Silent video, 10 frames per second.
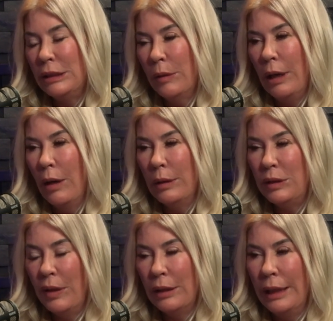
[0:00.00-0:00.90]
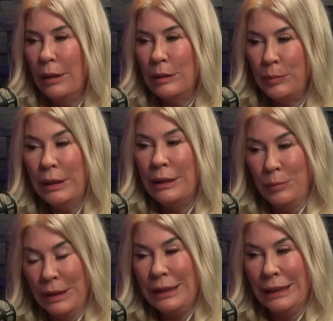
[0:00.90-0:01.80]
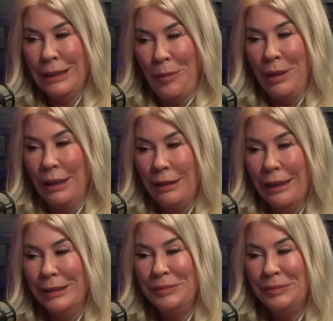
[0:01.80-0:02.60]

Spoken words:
So I always felt like I was missing something. Yeah.